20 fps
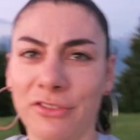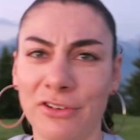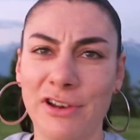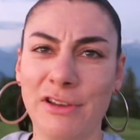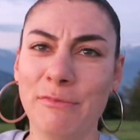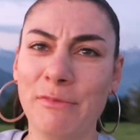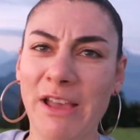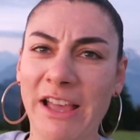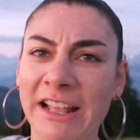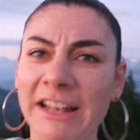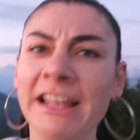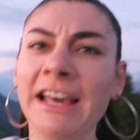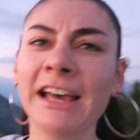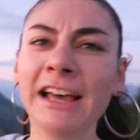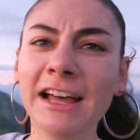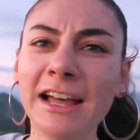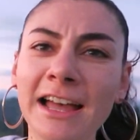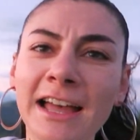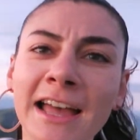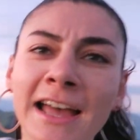screen, man.
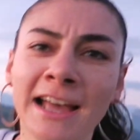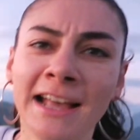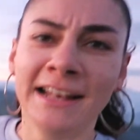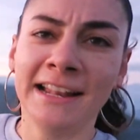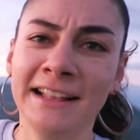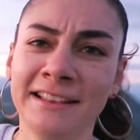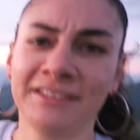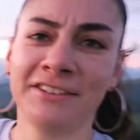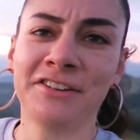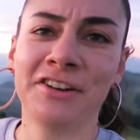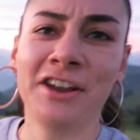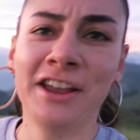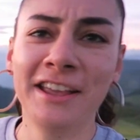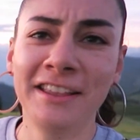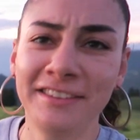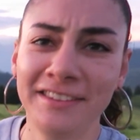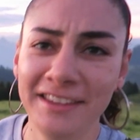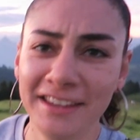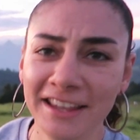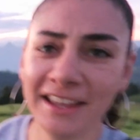That's
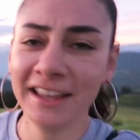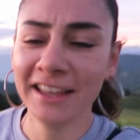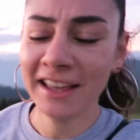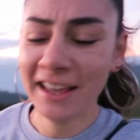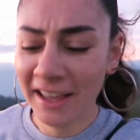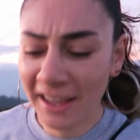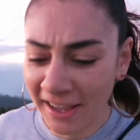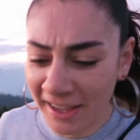crazy.